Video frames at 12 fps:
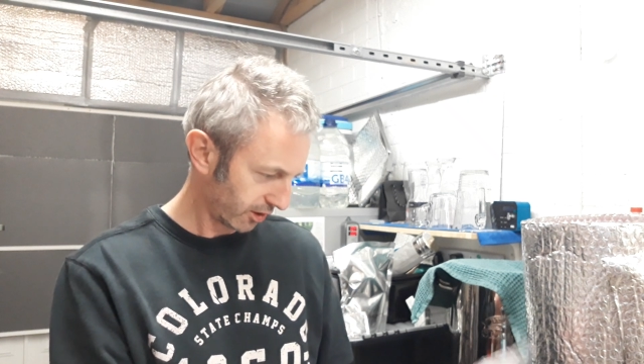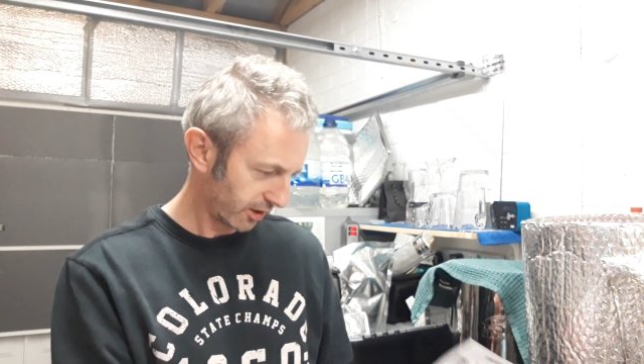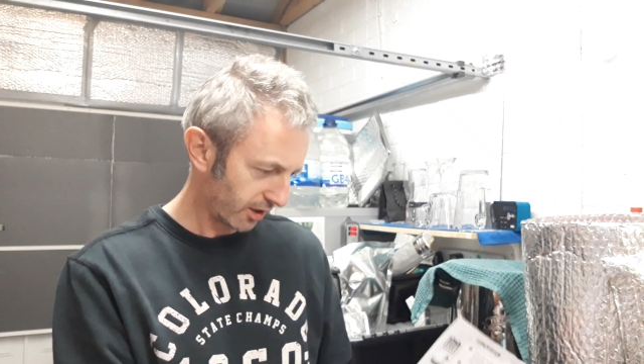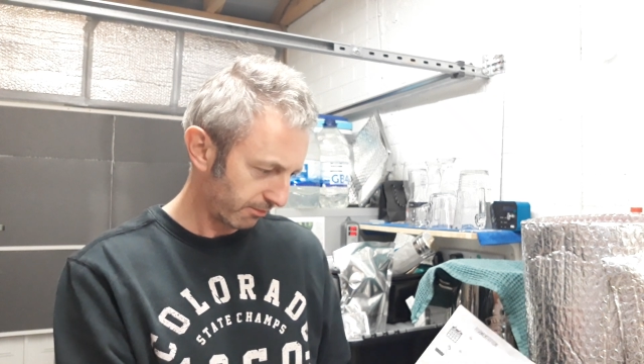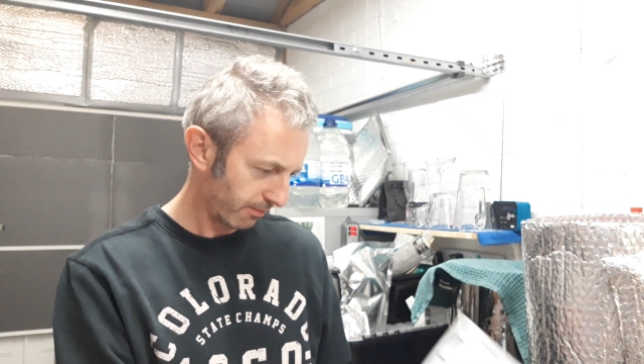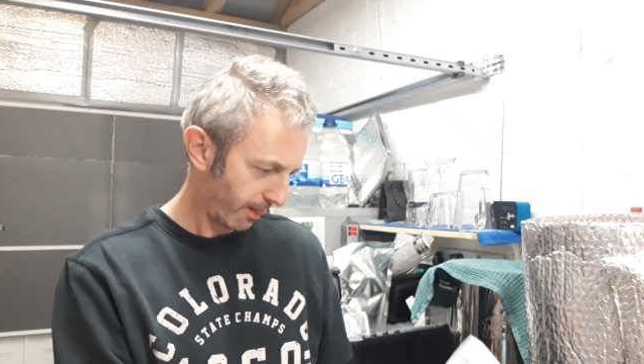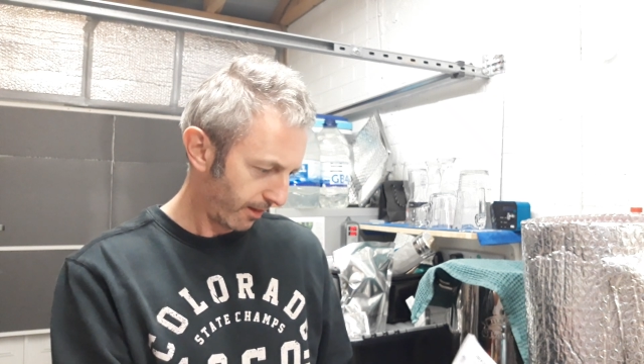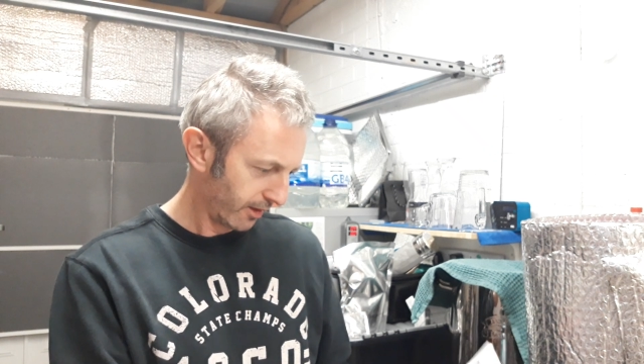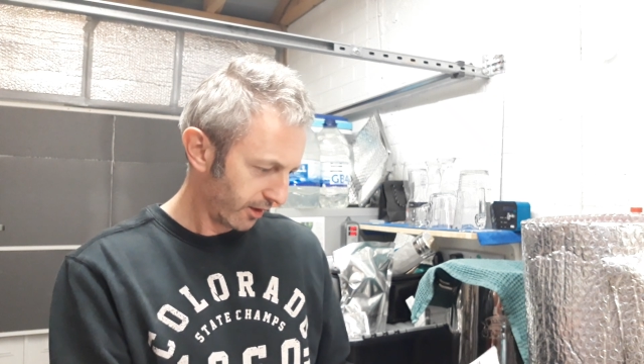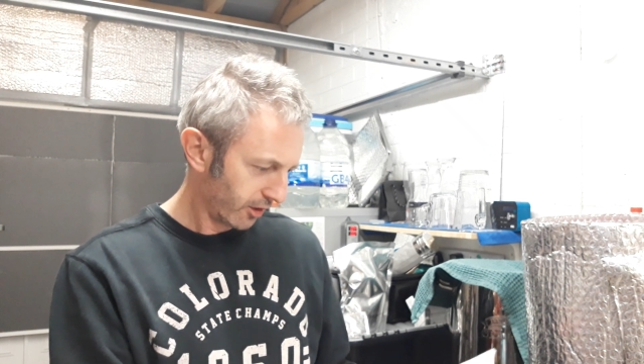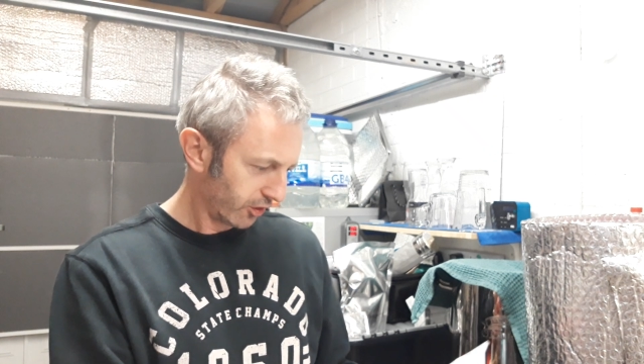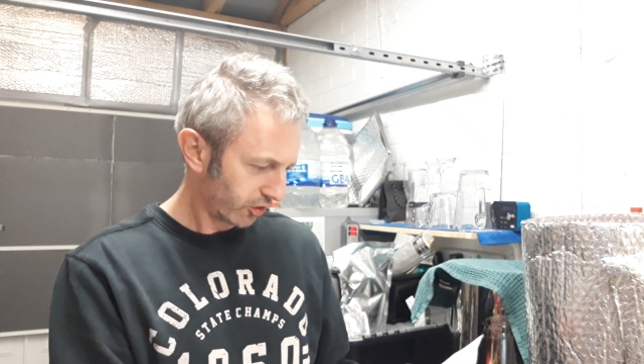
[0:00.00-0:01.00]
yeah,
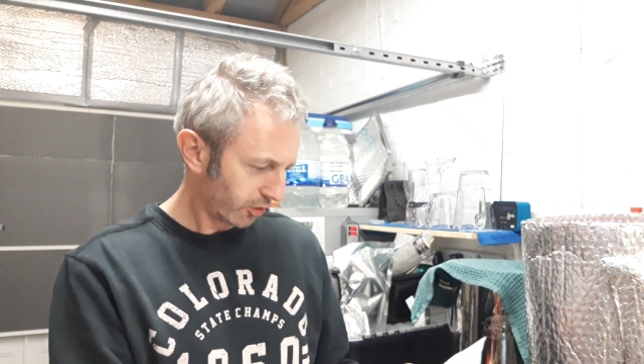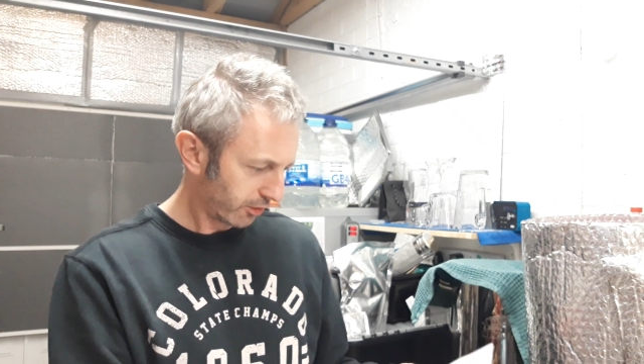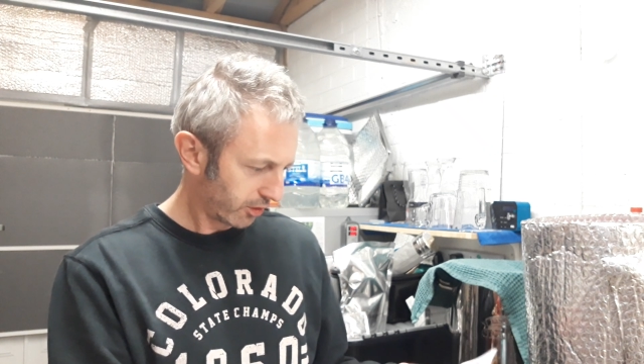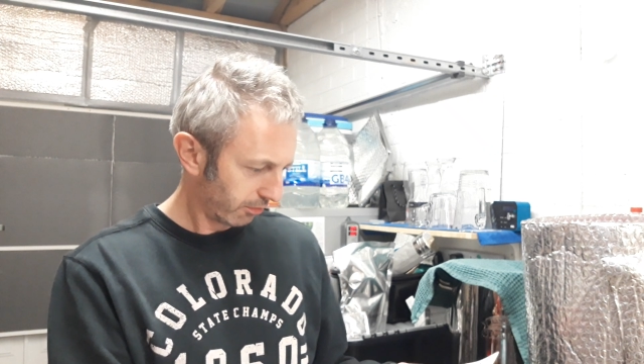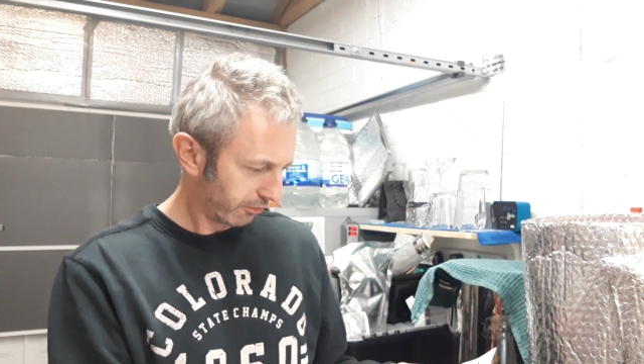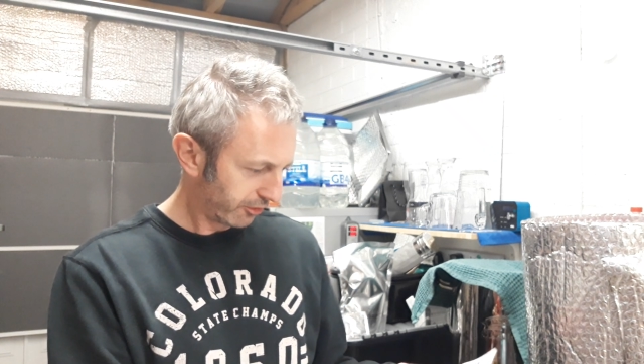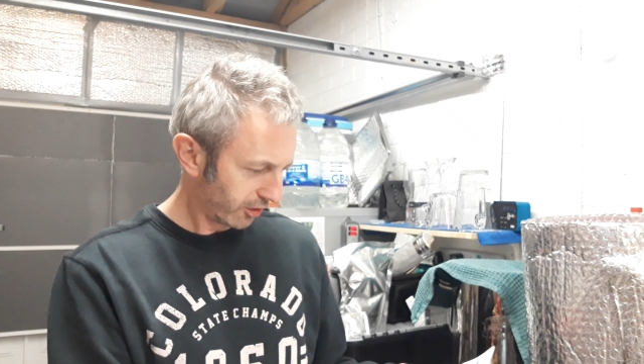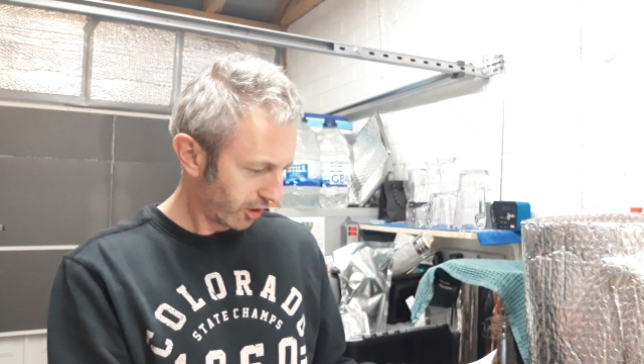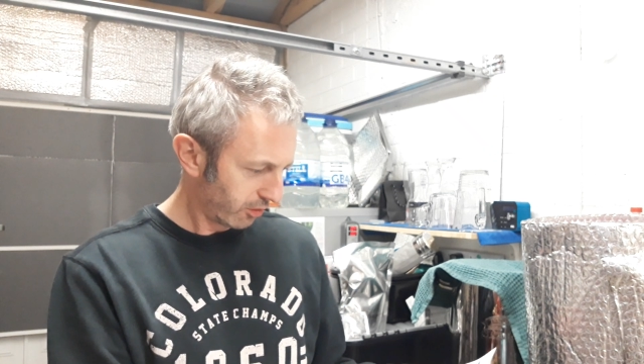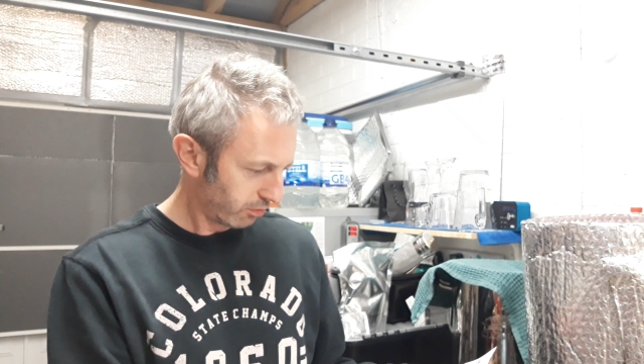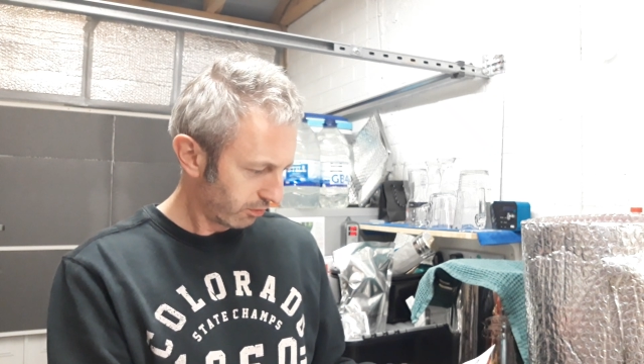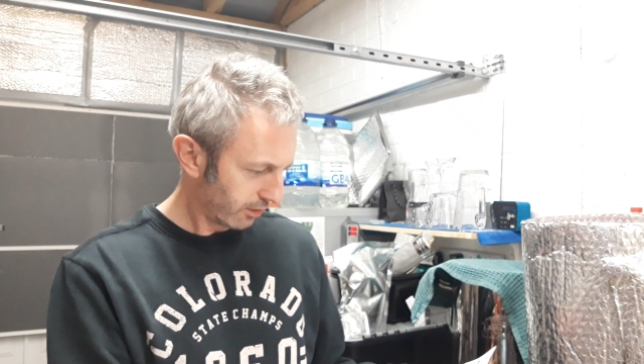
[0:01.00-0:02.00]
so we come
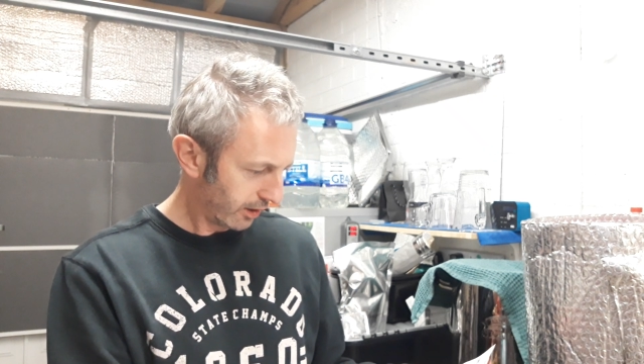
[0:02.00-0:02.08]
through.